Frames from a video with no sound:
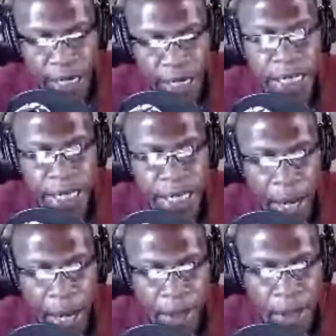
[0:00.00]
any
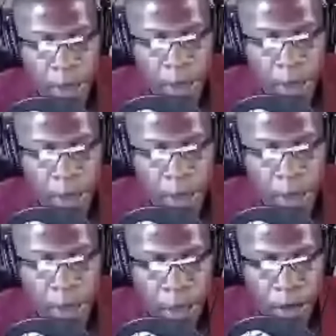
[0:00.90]
type
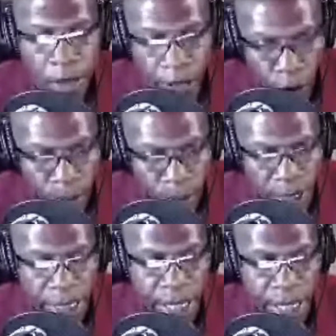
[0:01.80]
of help,
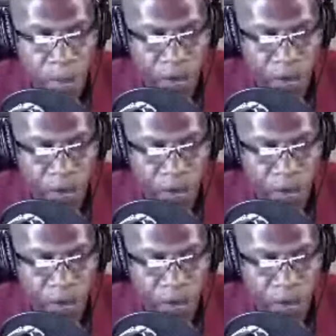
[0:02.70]
any type of